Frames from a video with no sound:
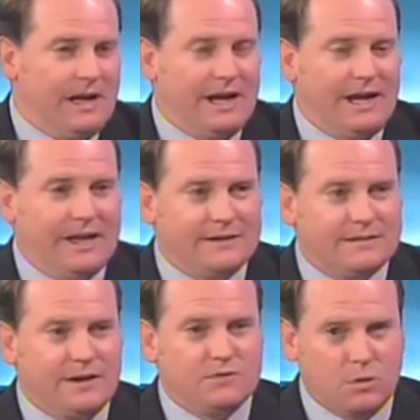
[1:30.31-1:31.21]

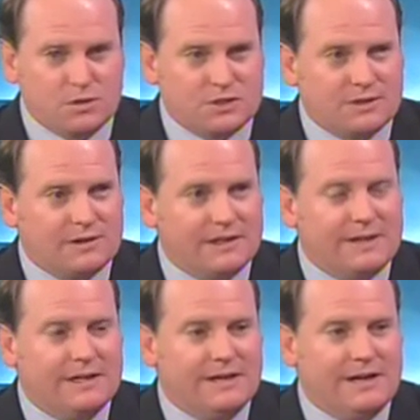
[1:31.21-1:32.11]
And
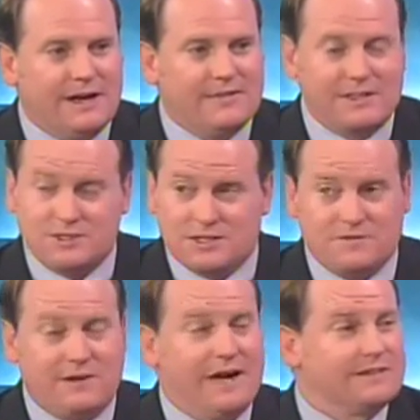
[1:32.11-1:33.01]
unfortunately, uh, that's
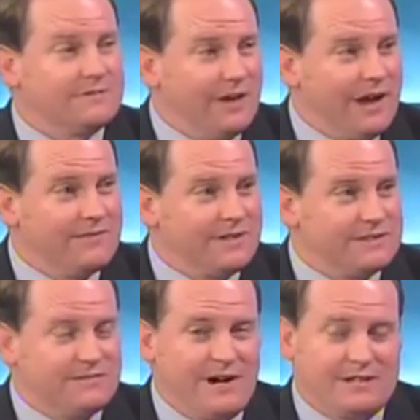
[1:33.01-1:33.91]
just a fact of life.
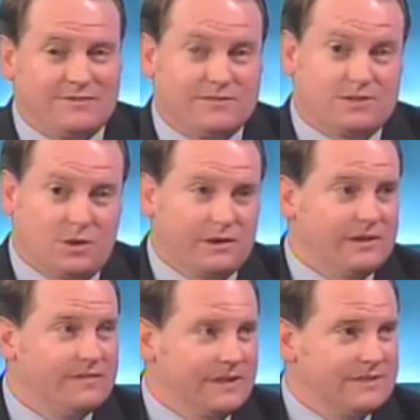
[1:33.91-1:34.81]
That's a fact of certainly
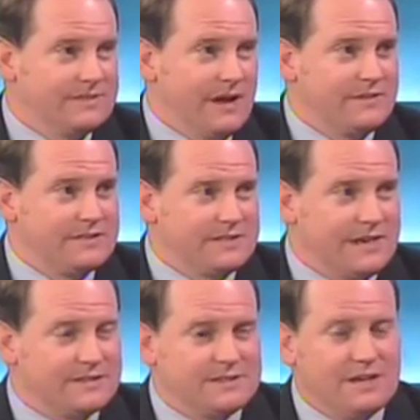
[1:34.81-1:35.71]
living in Southeast
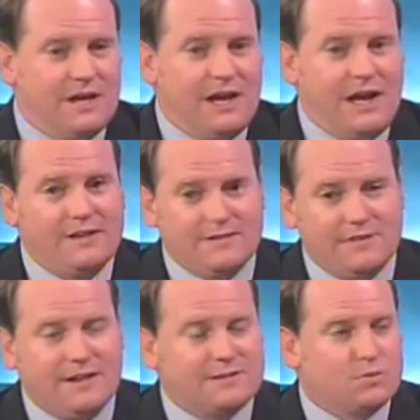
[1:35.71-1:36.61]
Texas. And,
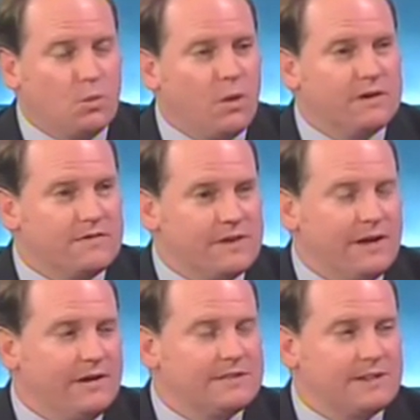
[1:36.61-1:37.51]
and that's one of the
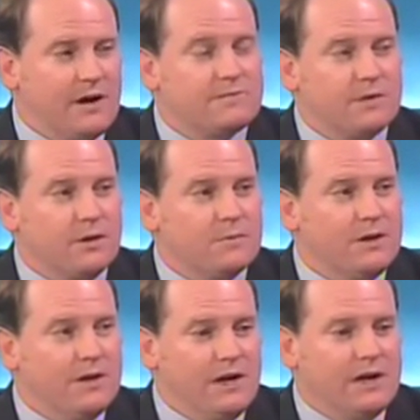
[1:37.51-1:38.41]
areas that our firm
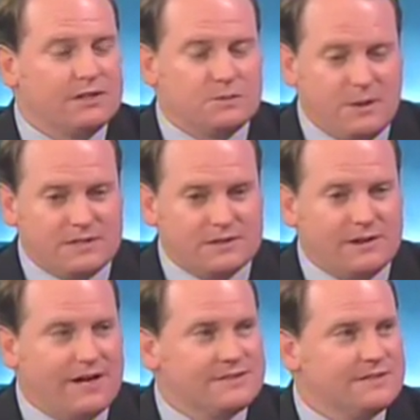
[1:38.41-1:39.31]
uh,
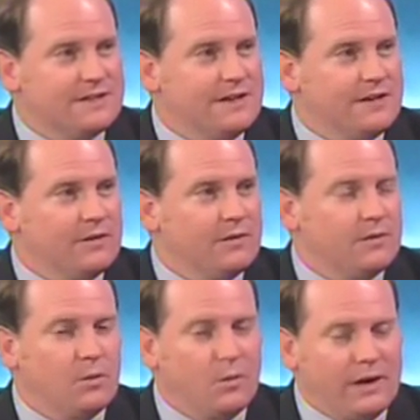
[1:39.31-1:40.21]
specializes in on a,
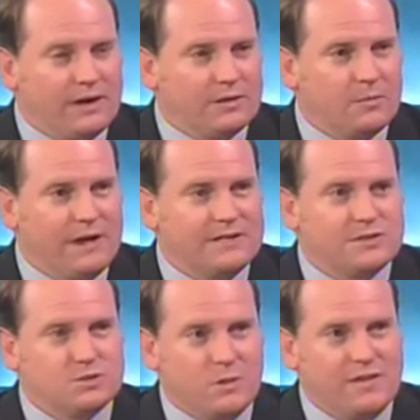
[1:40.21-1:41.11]
on a regular
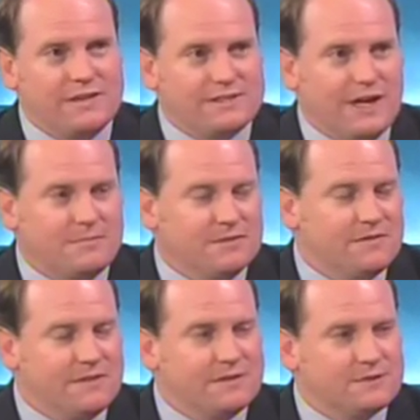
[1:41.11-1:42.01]
basis when these types
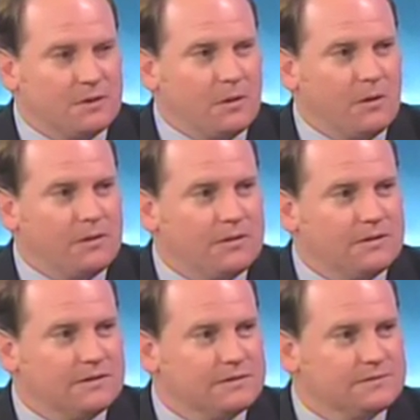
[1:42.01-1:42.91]
of events occur.
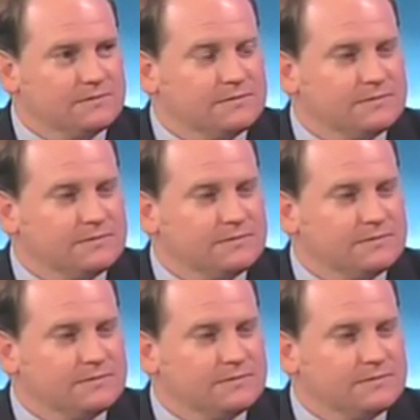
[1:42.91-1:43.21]
All right.